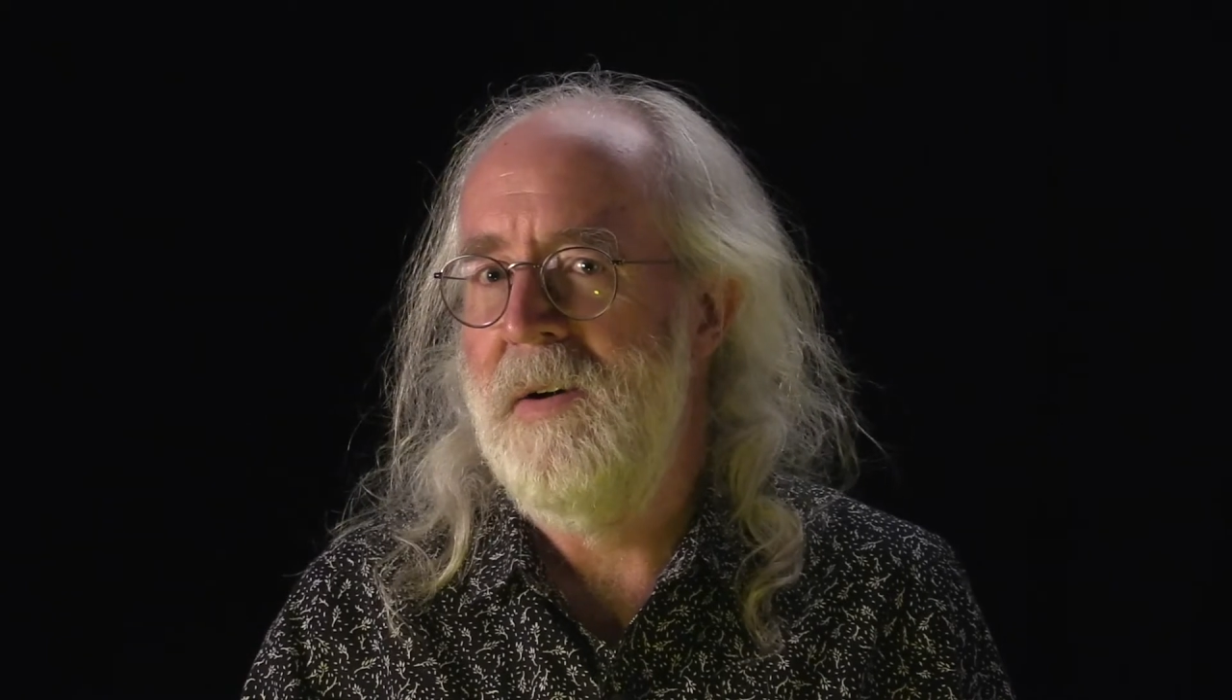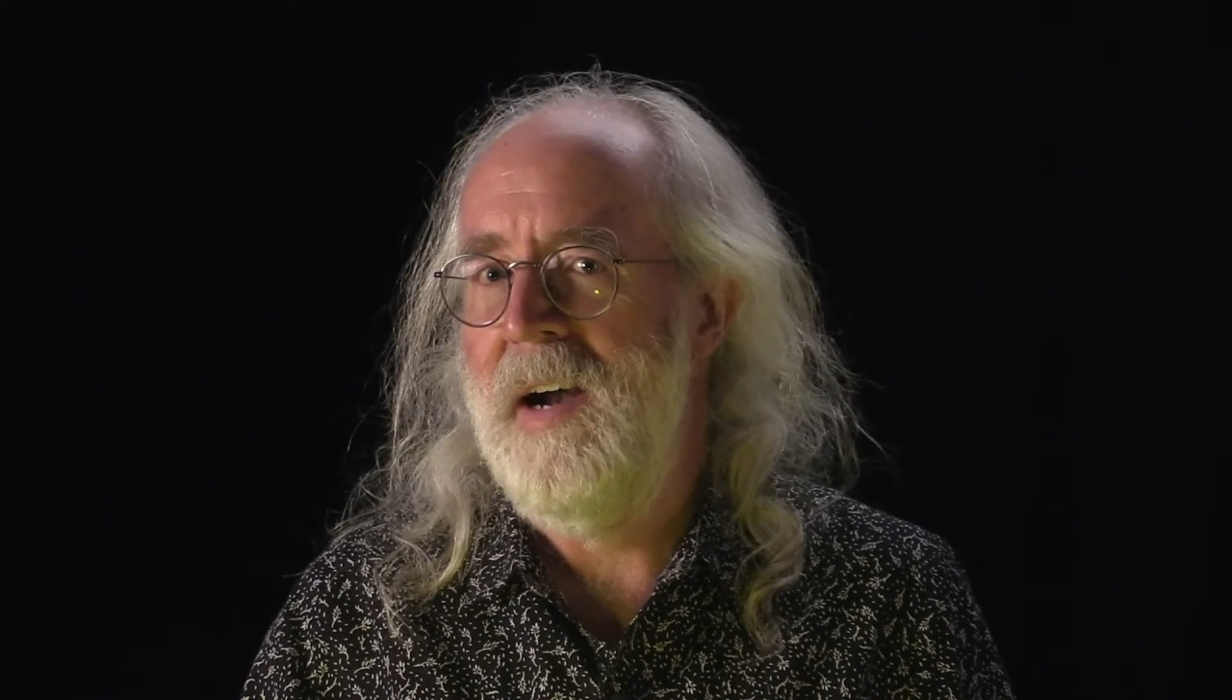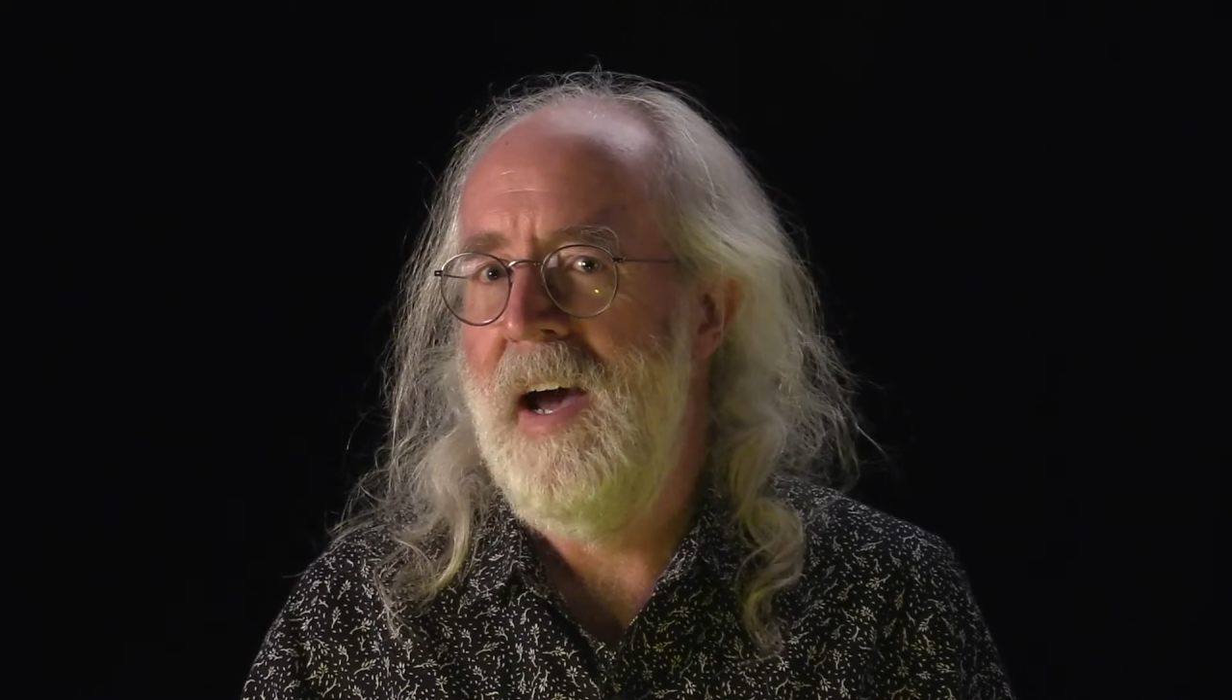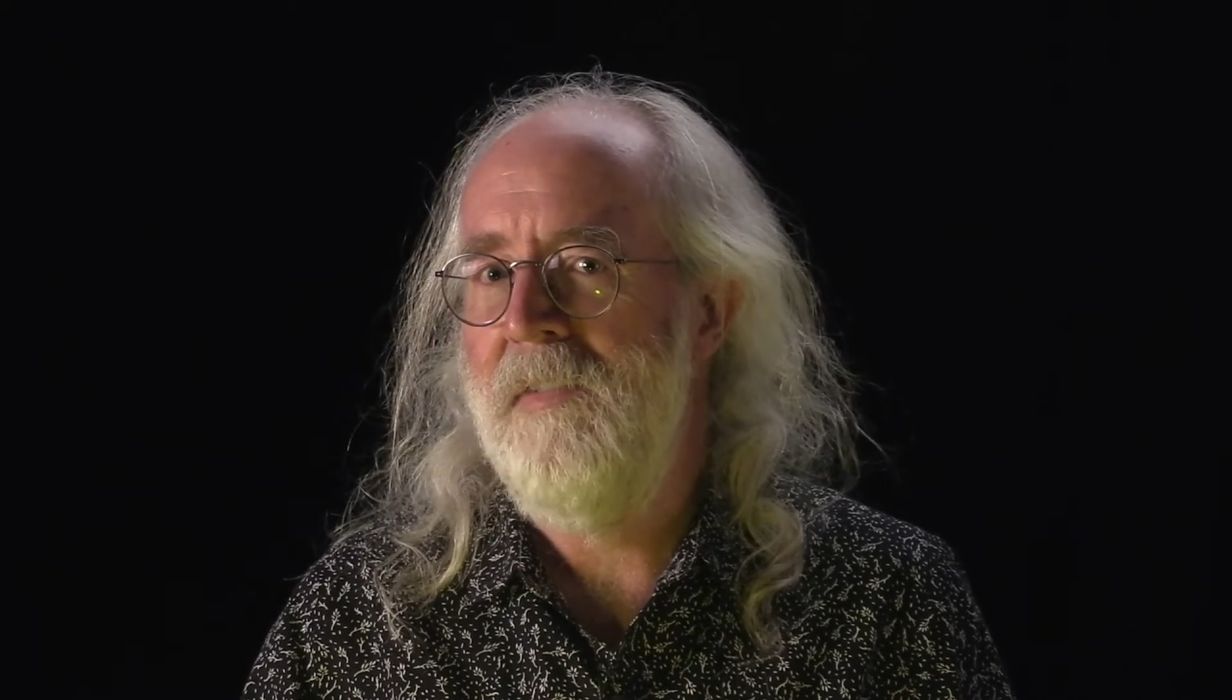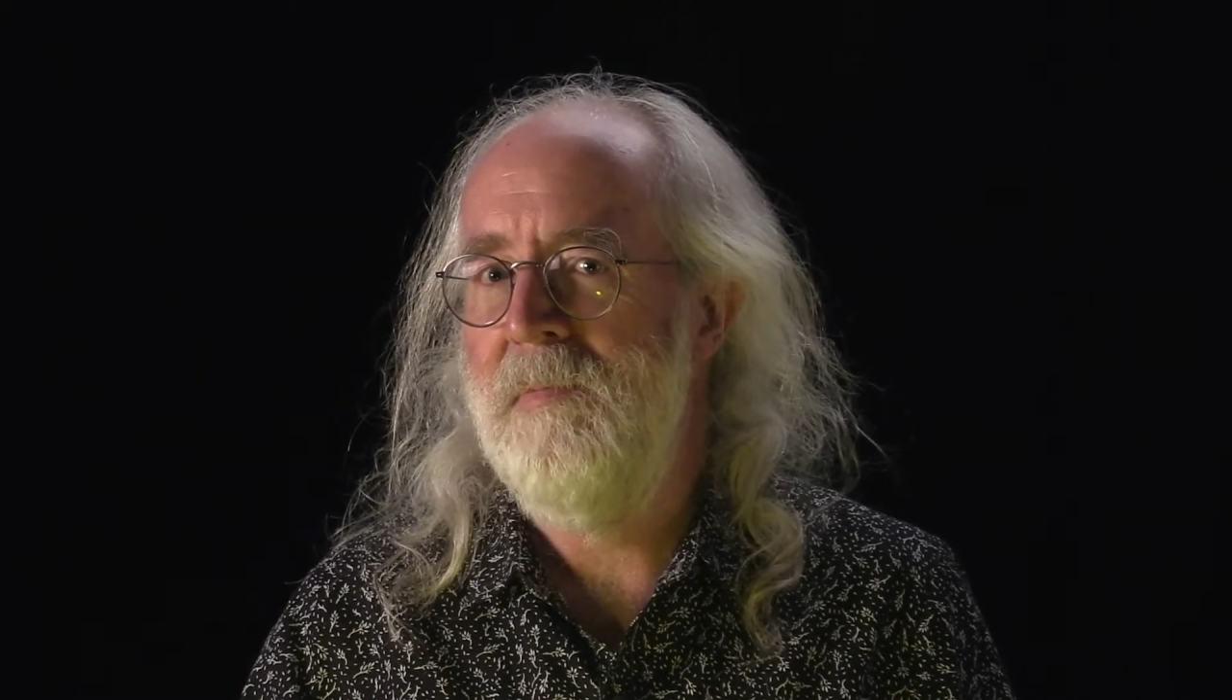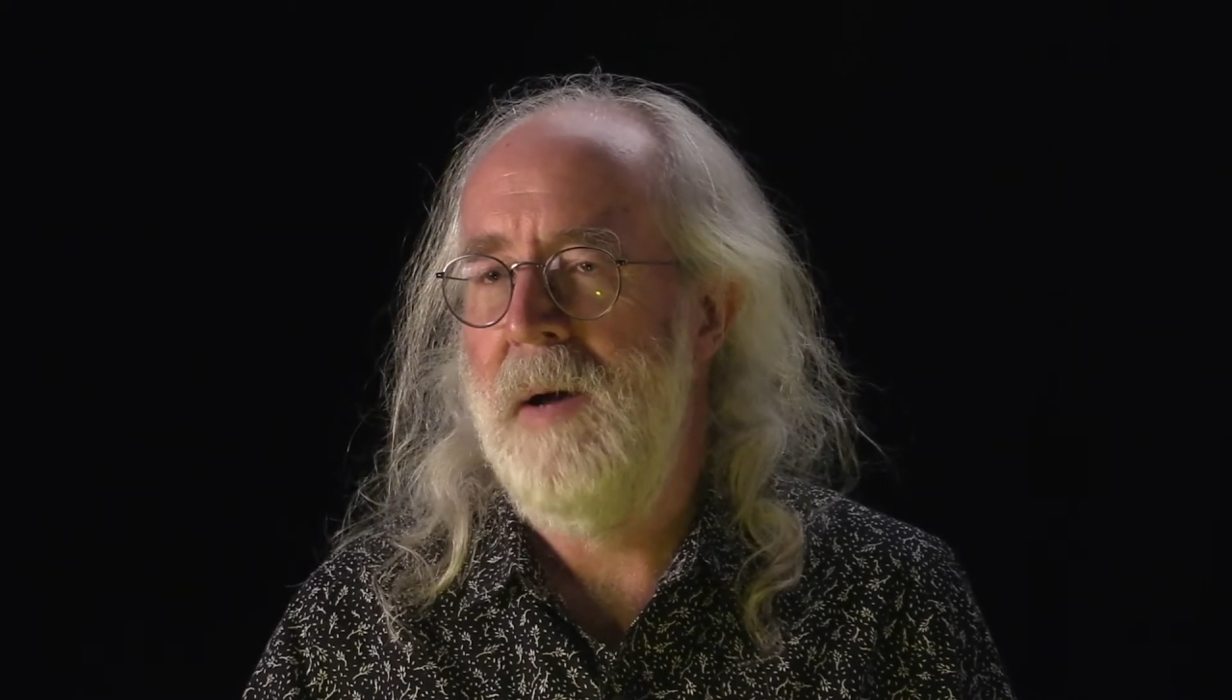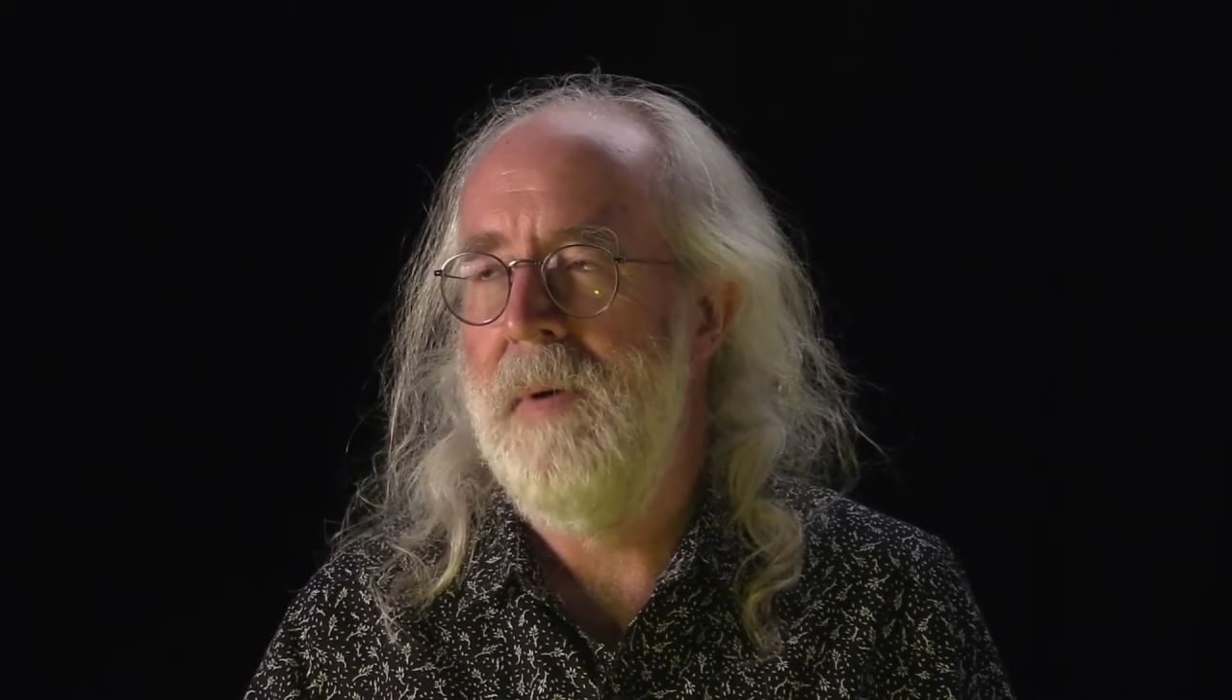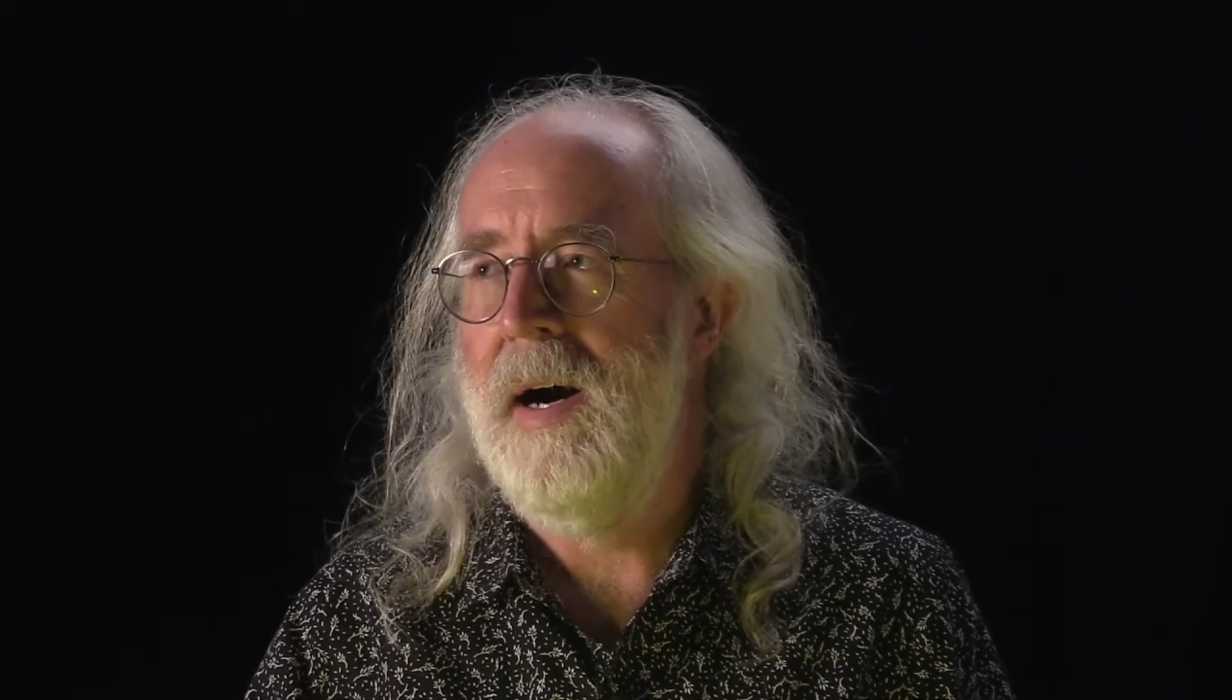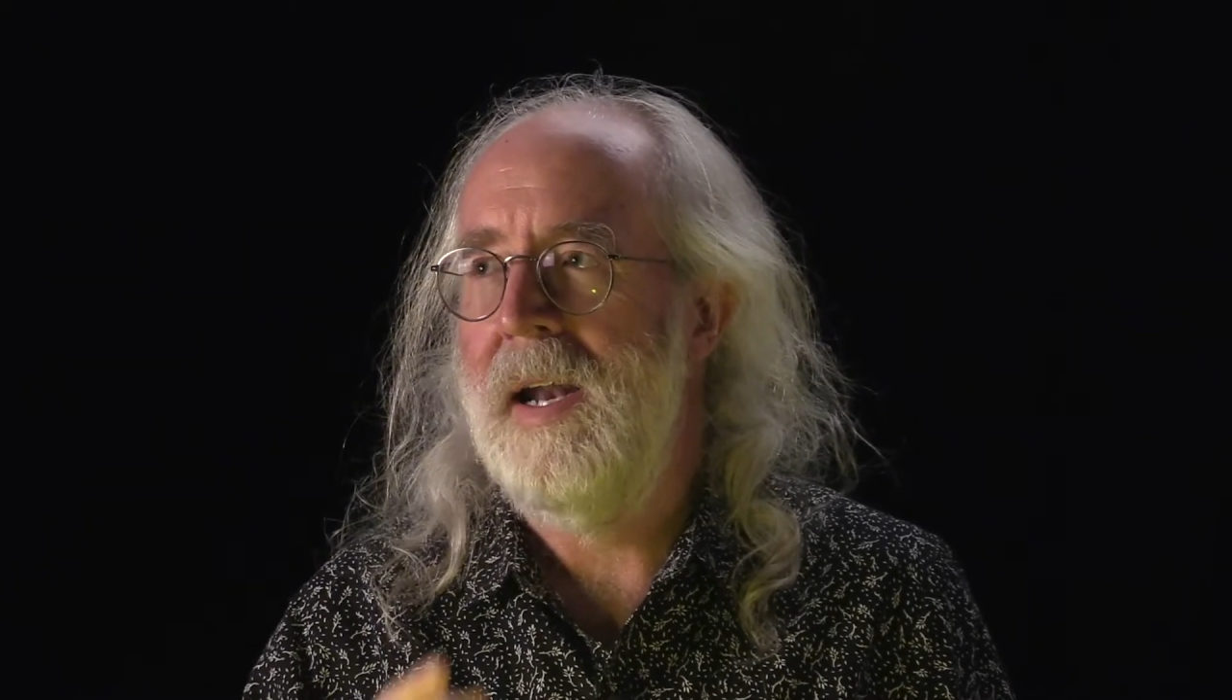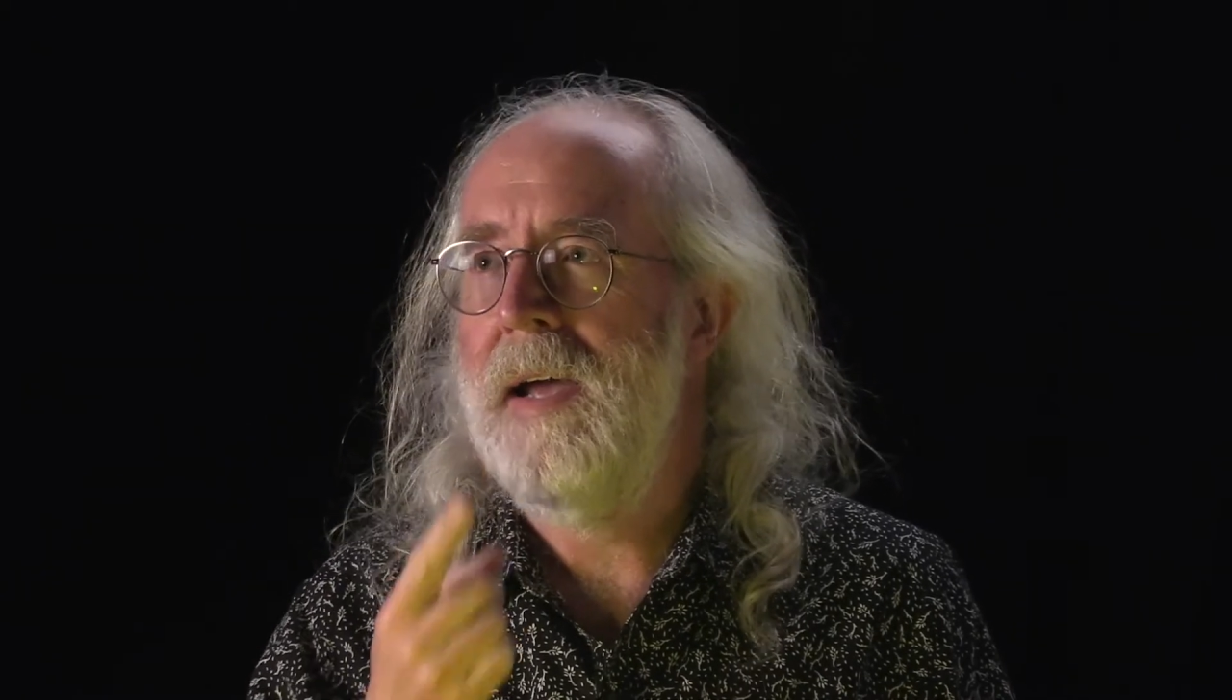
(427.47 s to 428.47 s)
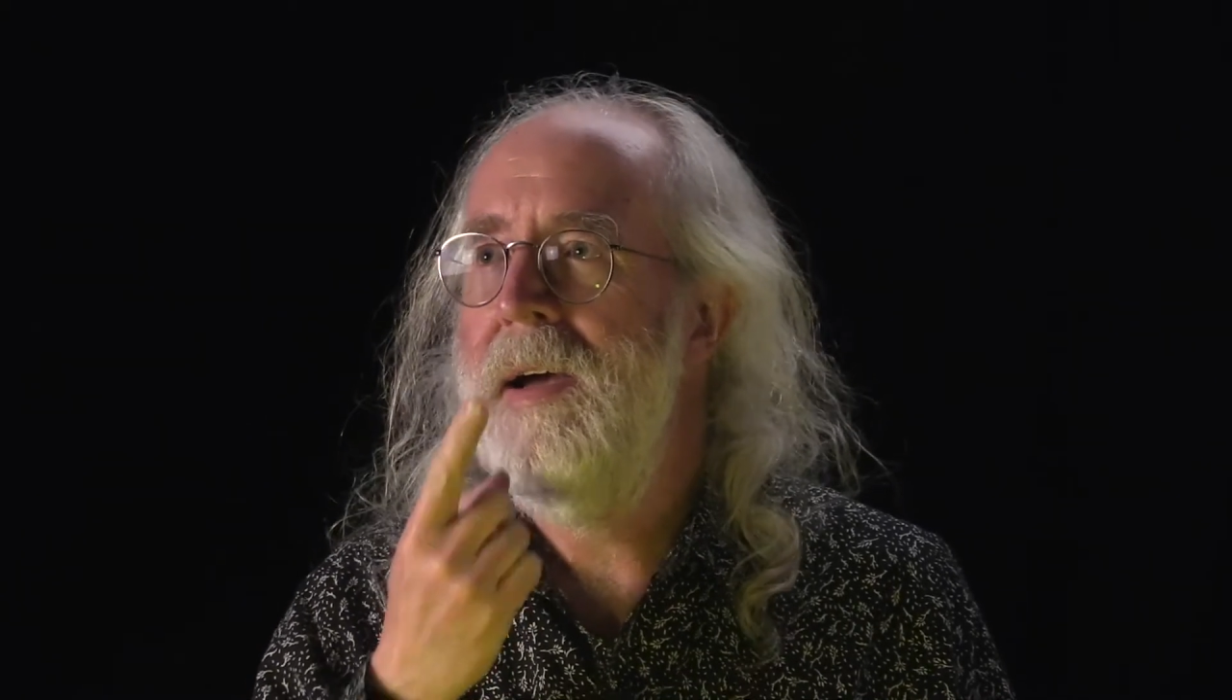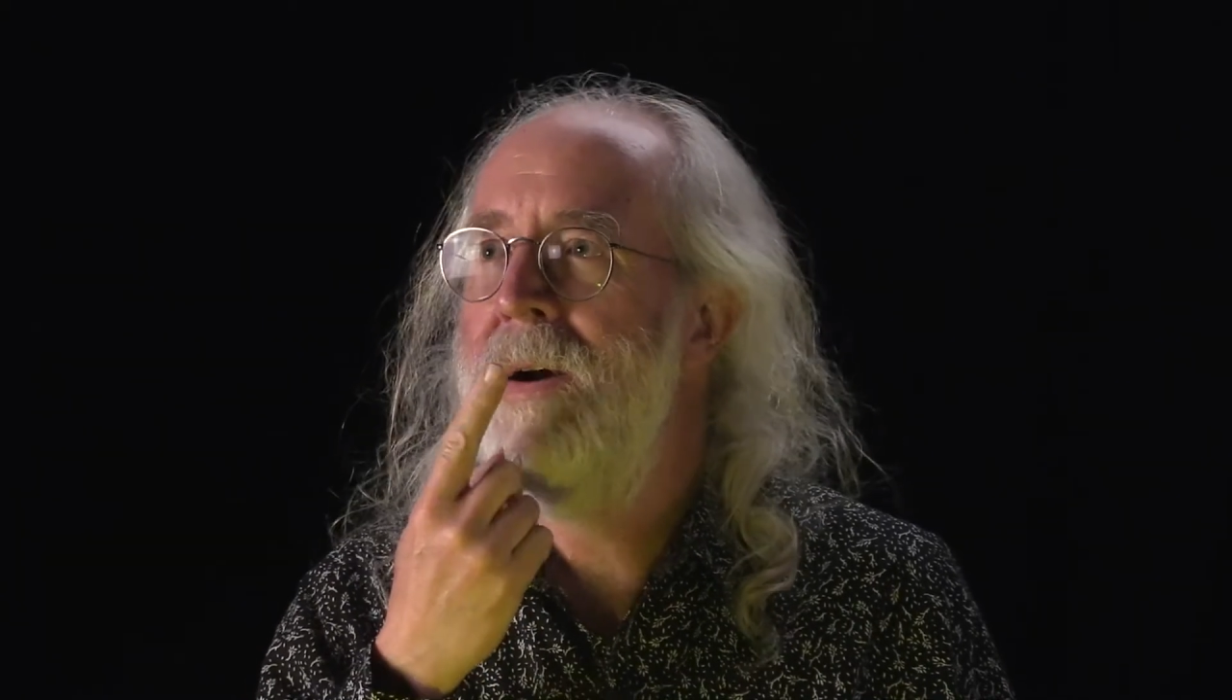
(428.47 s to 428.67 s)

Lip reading: half of my body?